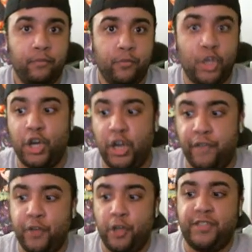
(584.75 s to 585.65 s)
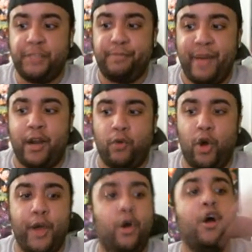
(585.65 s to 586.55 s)
You could have used this battle
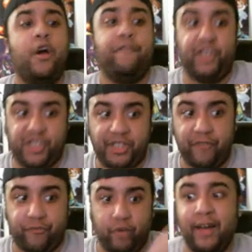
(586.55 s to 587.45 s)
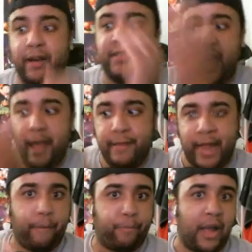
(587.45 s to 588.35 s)
royal for Seth Rollins and
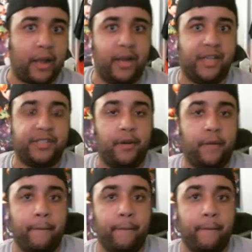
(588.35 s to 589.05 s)
not Brock Lesnar.